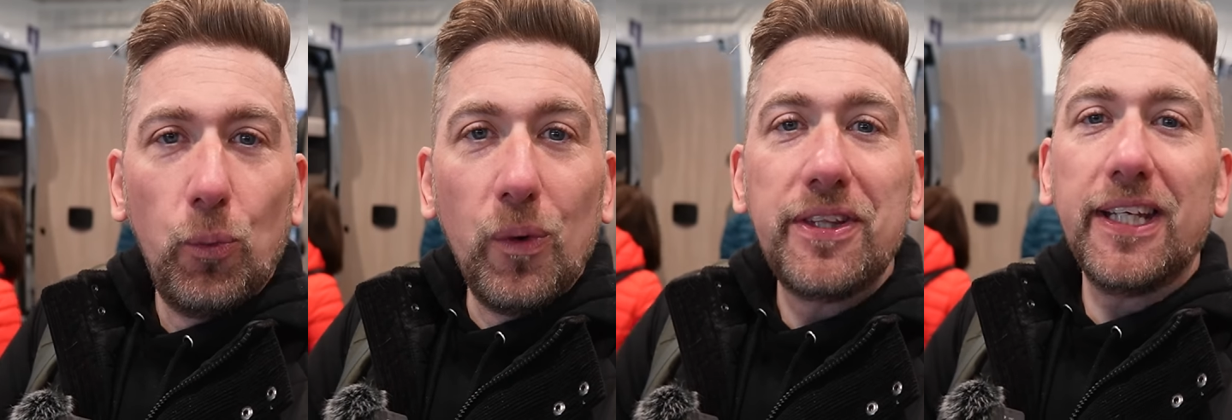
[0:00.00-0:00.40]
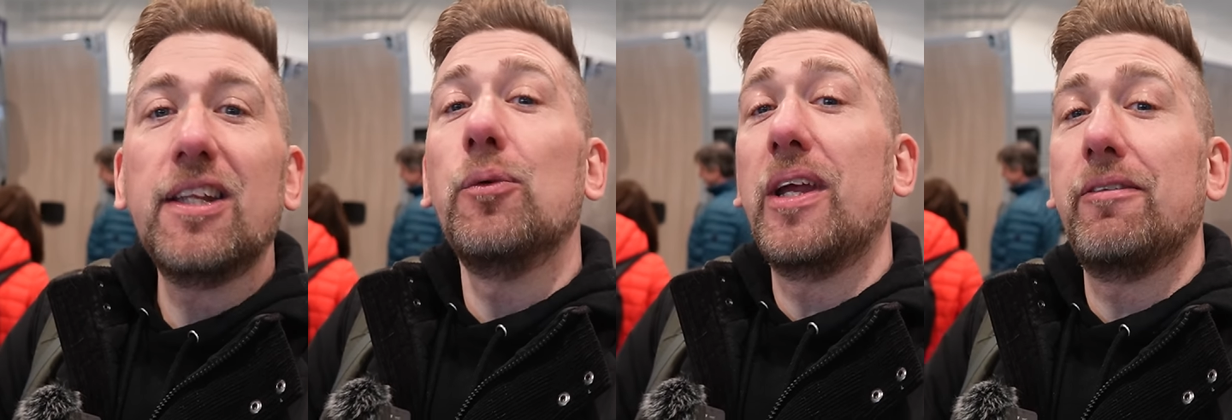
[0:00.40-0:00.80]
One thing
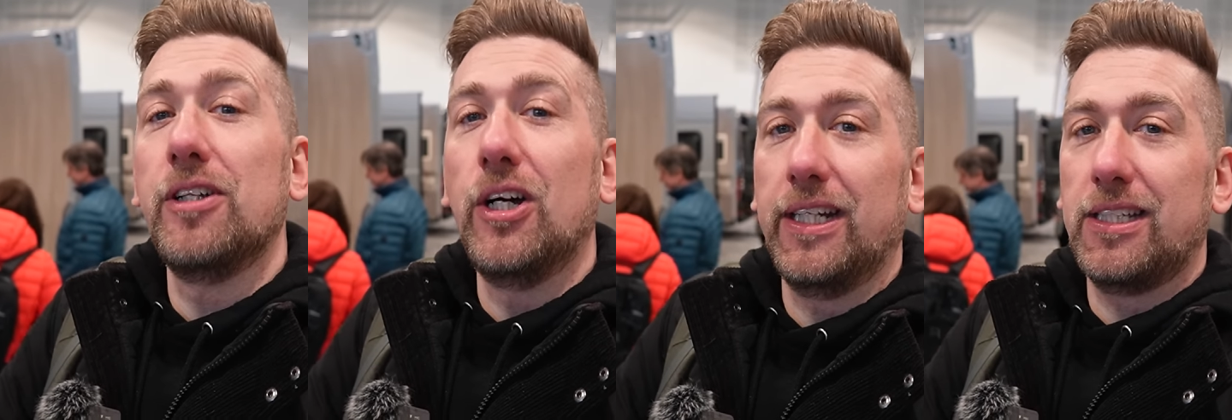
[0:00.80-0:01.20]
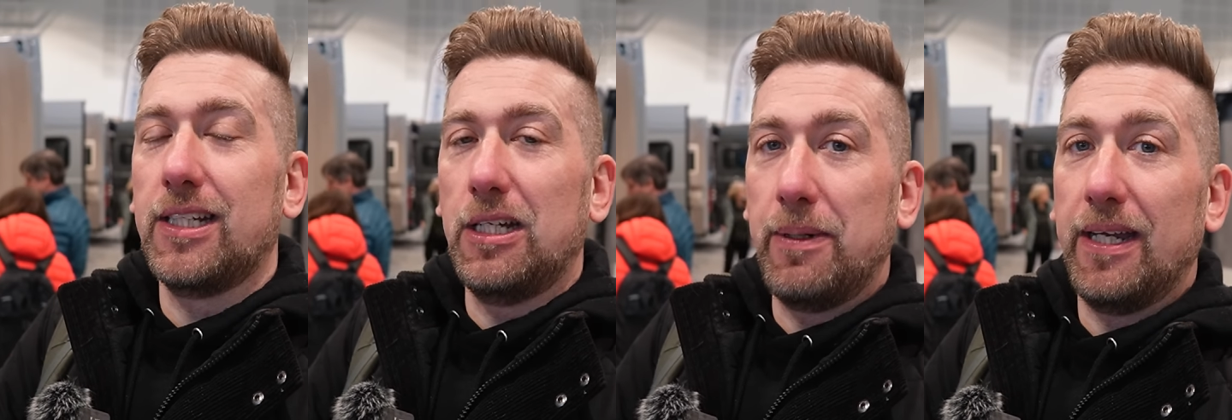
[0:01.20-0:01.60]
that we've
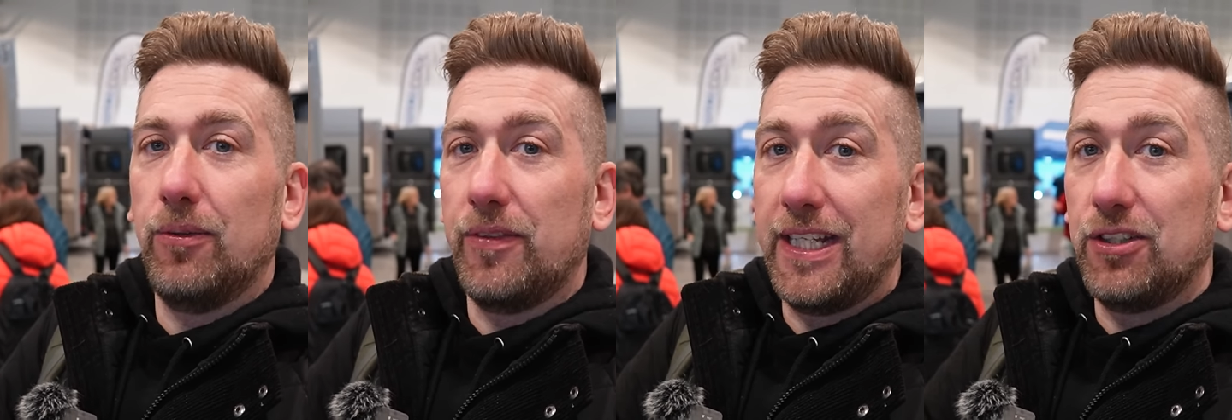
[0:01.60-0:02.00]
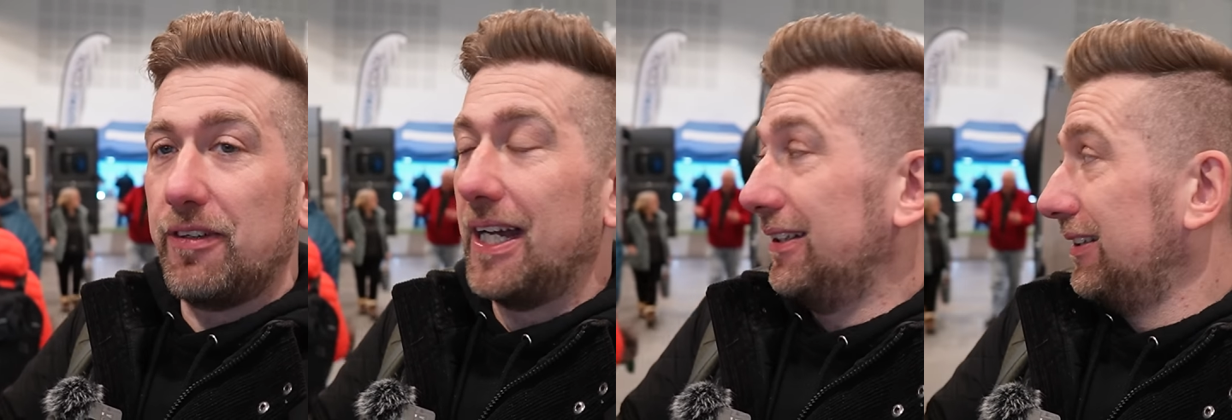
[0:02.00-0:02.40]
noticed about these
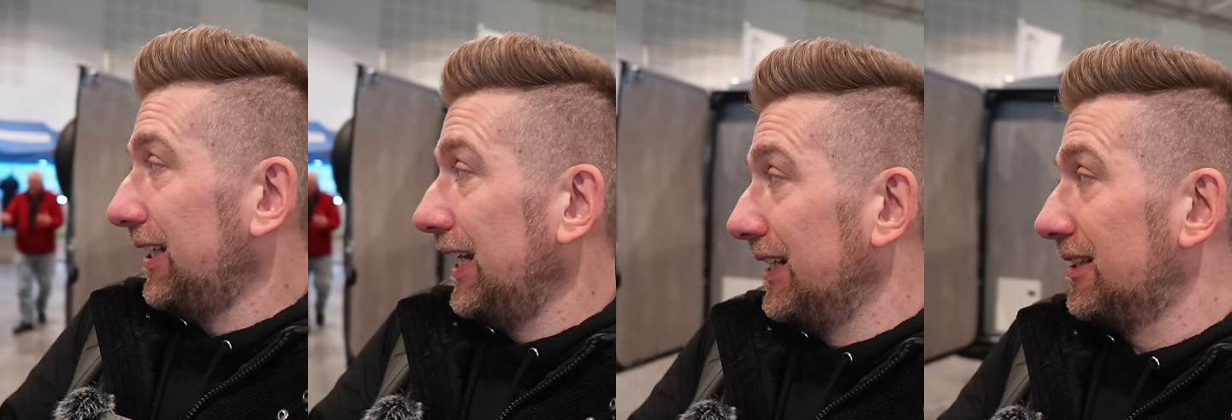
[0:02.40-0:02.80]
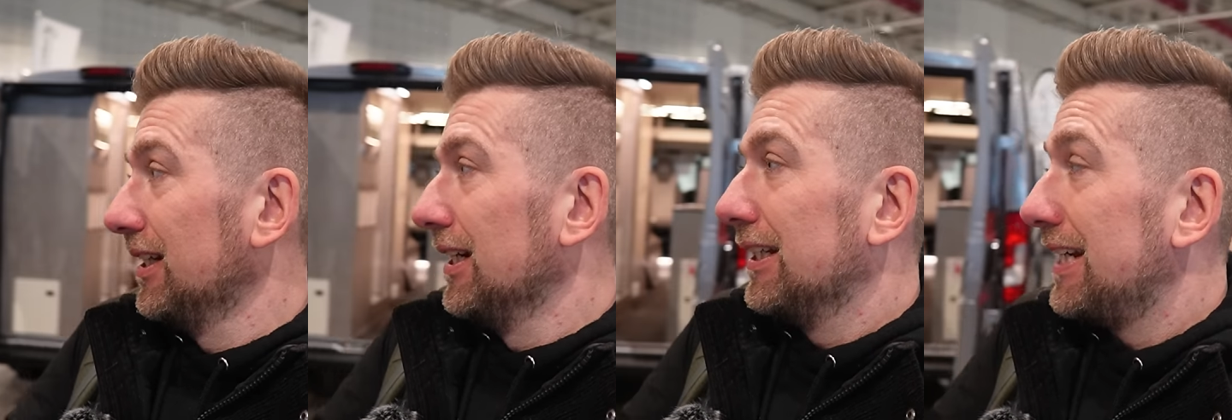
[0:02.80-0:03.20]
vans is,
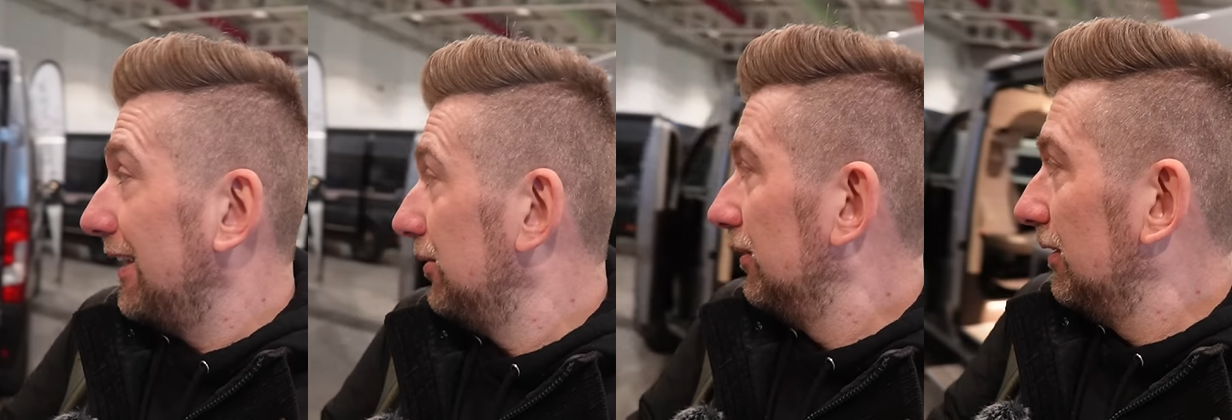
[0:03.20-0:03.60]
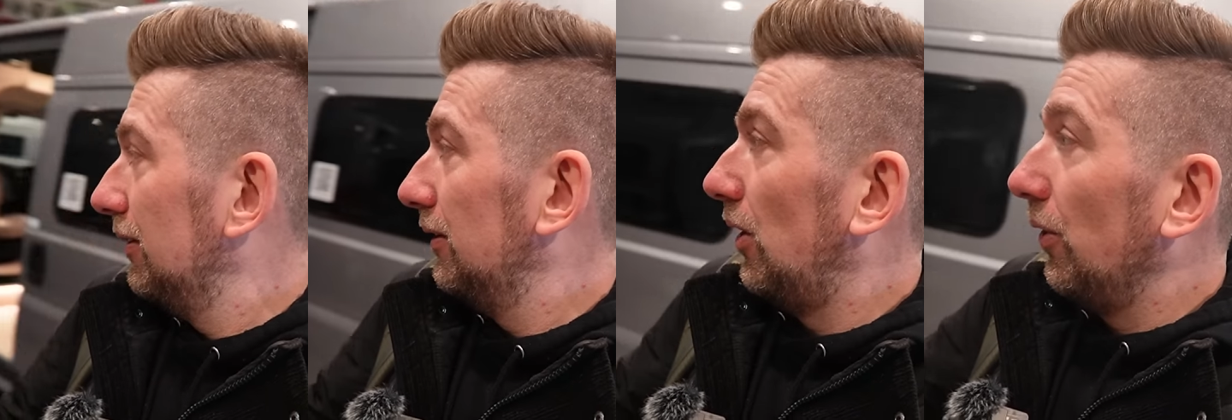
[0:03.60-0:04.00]
now
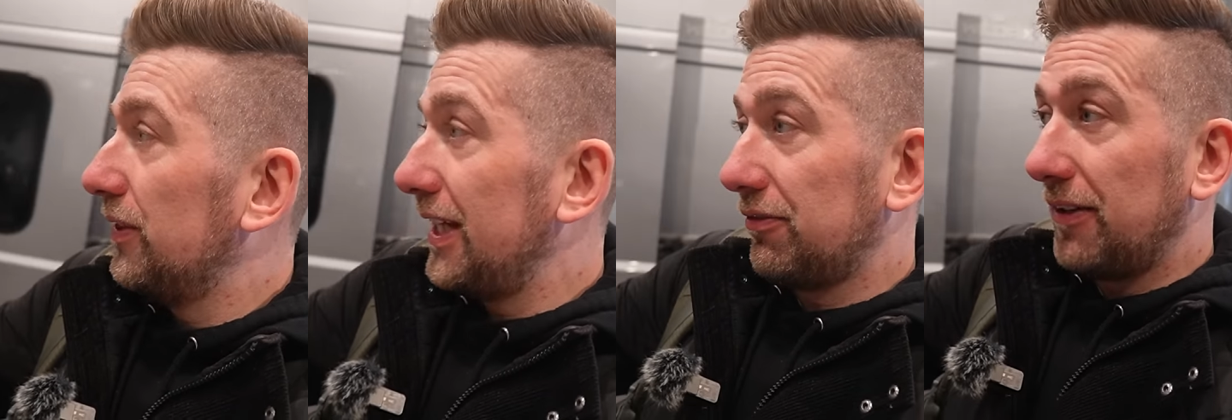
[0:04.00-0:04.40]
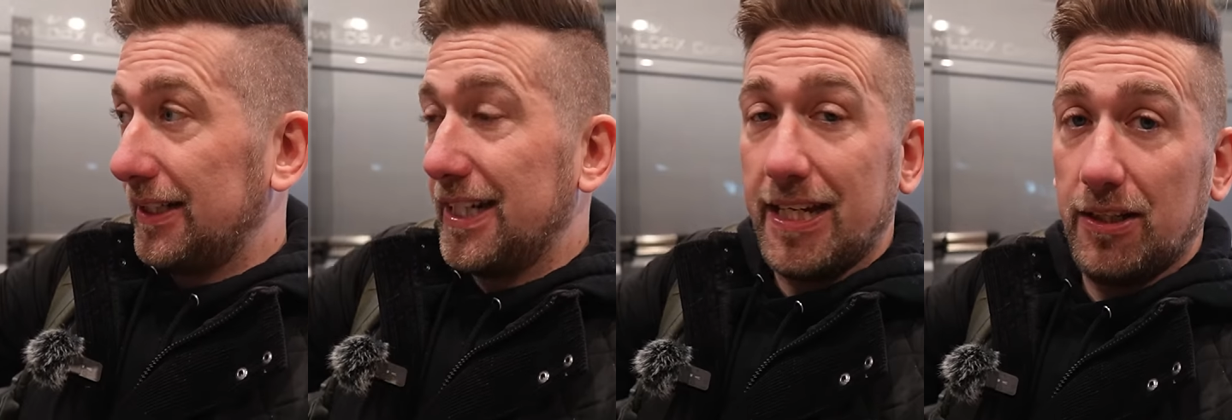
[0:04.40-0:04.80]
on this
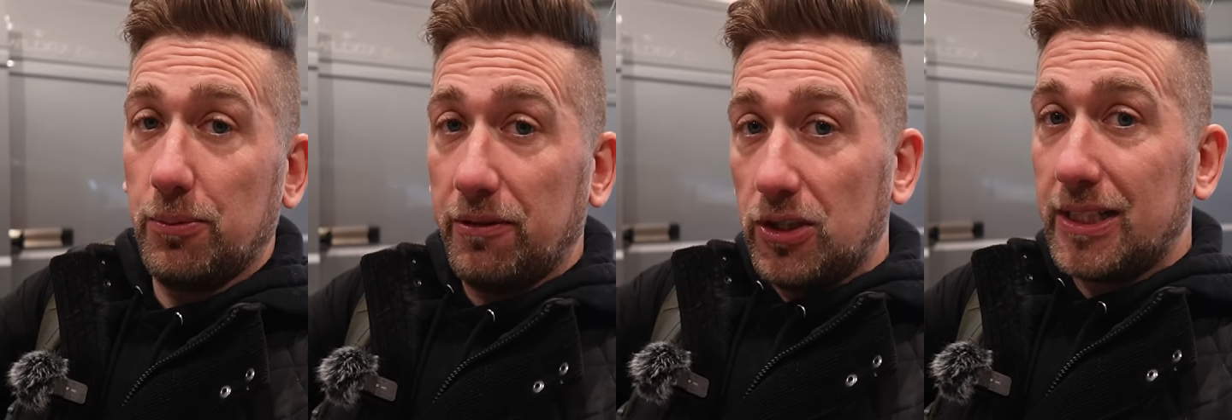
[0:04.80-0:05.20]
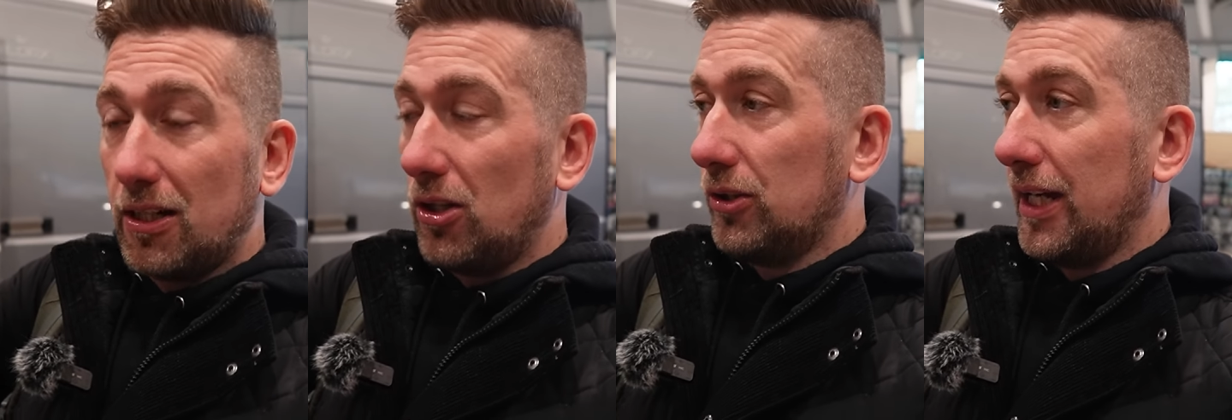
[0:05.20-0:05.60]
van here that we've just
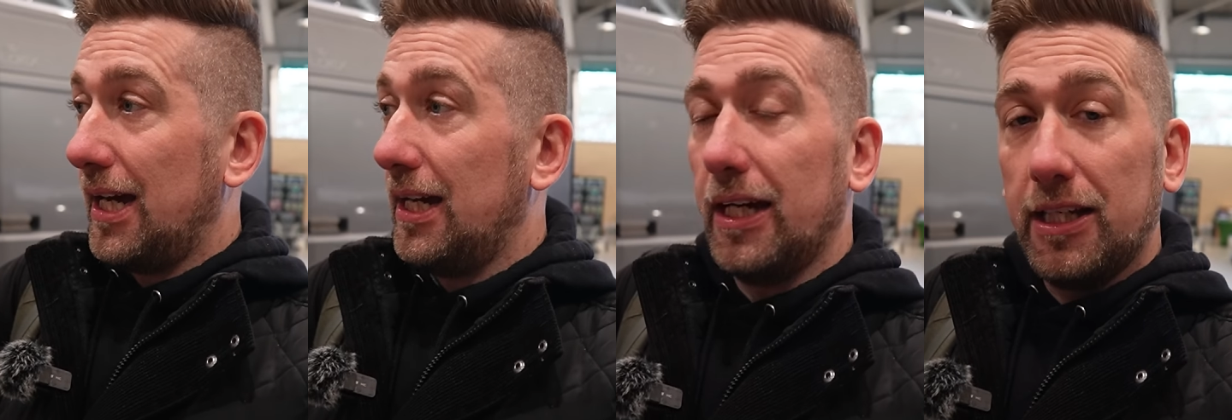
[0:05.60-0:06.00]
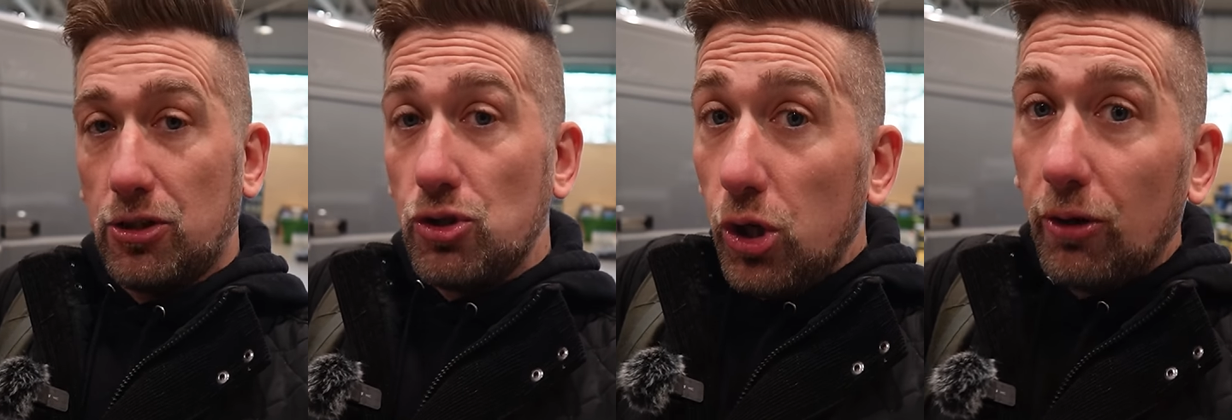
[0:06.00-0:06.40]
had a look at,
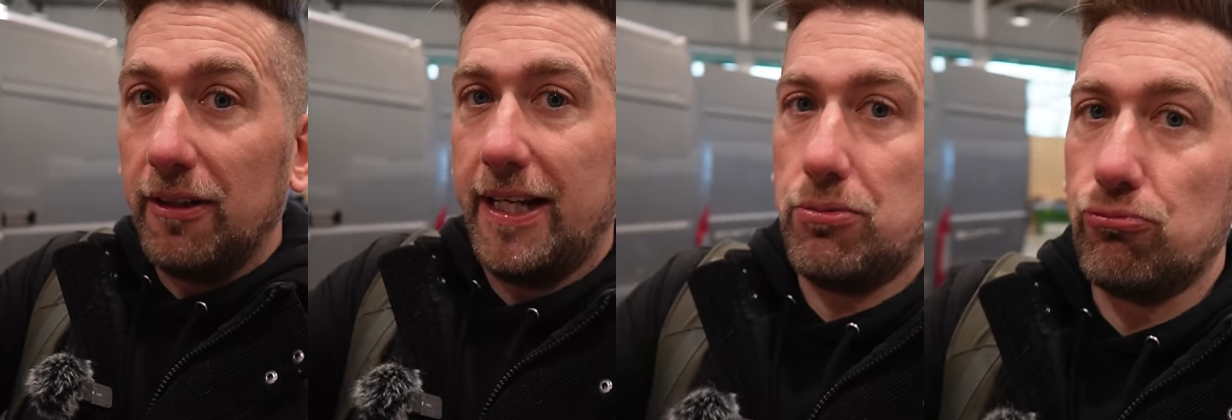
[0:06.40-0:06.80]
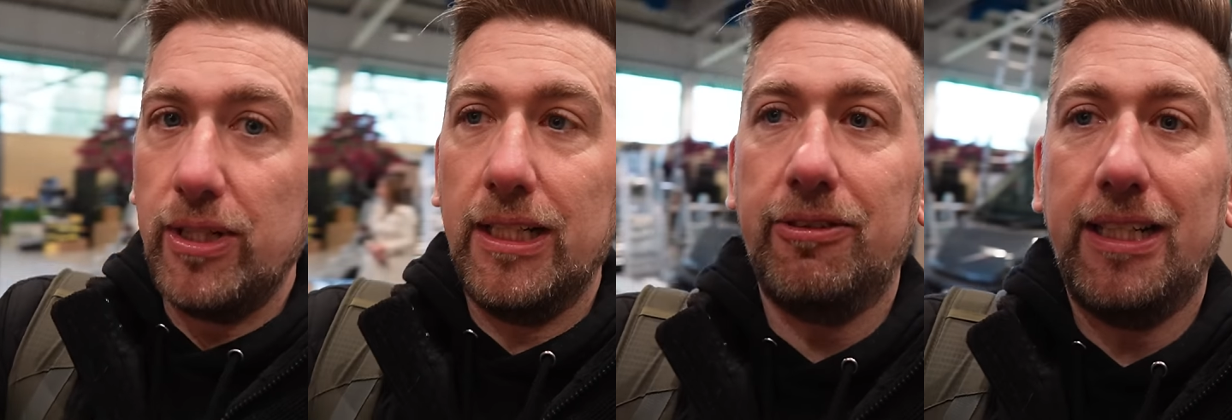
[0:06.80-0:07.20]
it's lovely, it's
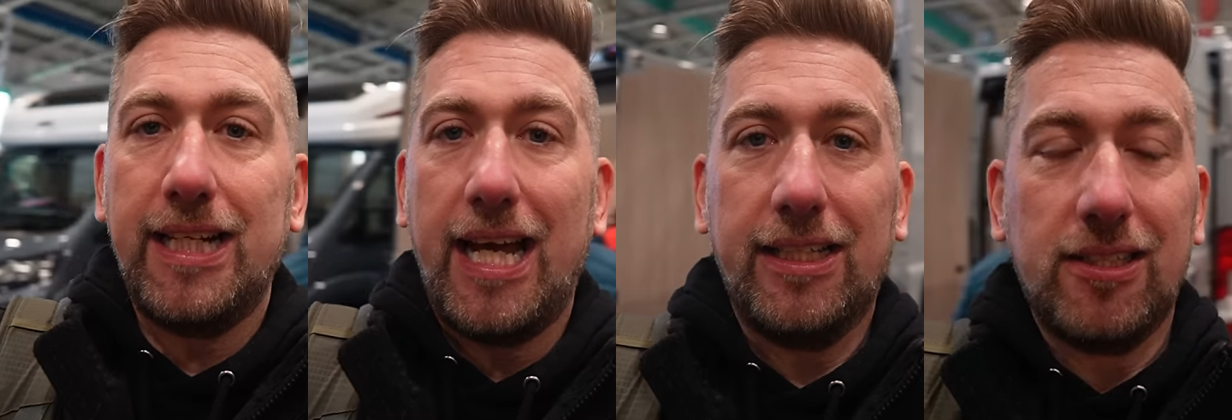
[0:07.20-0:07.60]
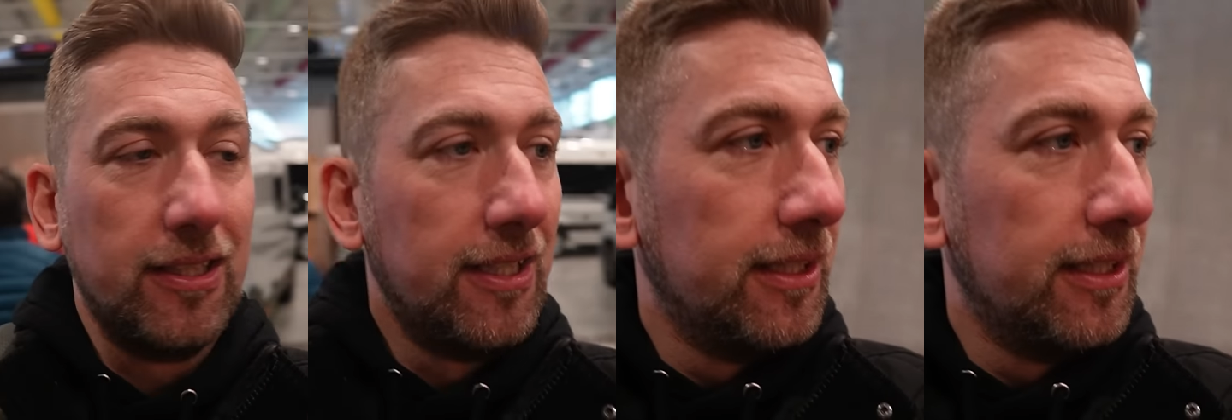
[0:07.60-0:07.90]
really really nice.